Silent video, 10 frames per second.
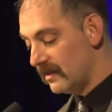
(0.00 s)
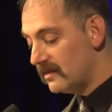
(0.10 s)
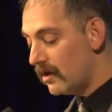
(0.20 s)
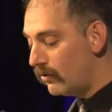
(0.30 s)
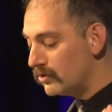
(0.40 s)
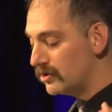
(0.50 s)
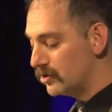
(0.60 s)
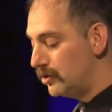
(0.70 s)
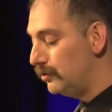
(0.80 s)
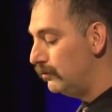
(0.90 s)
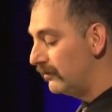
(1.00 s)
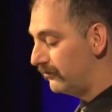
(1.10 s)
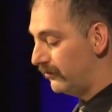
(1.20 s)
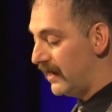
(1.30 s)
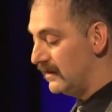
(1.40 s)
Those two
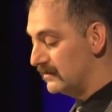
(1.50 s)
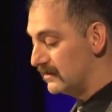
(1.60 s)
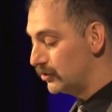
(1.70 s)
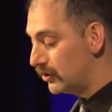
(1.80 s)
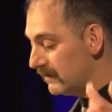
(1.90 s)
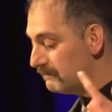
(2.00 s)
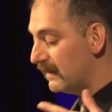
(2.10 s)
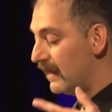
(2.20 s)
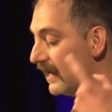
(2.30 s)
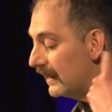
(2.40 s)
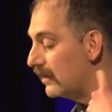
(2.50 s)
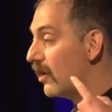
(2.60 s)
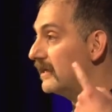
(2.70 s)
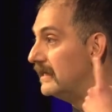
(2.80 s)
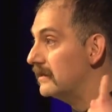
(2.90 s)
refrains should be playing
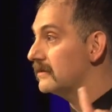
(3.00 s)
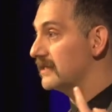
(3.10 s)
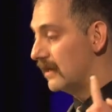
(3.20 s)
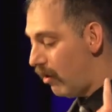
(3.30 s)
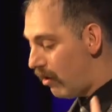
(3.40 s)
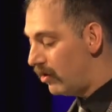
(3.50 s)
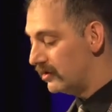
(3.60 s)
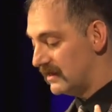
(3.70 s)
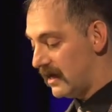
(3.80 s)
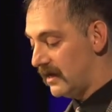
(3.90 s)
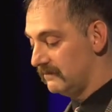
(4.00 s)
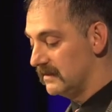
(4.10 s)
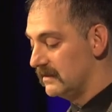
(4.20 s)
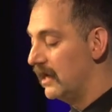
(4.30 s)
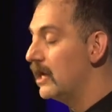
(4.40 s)
in our ears at all
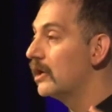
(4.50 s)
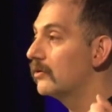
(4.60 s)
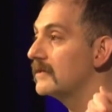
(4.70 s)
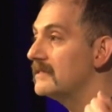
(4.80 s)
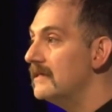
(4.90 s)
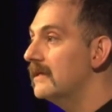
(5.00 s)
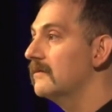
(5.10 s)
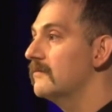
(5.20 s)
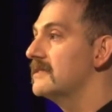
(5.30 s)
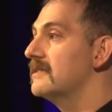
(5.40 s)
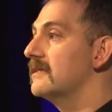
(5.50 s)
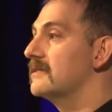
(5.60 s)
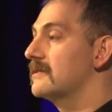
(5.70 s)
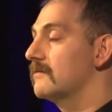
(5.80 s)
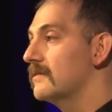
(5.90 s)
times: critique and
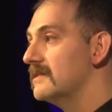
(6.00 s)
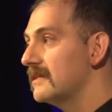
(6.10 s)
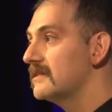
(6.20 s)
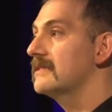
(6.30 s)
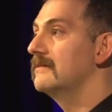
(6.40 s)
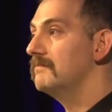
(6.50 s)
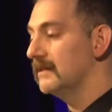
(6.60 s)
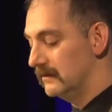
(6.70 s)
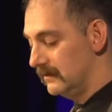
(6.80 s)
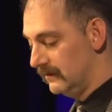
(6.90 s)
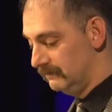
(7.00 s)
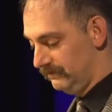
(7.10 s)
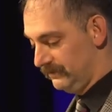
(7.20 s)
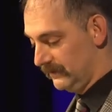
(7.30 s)
resist, resist and build.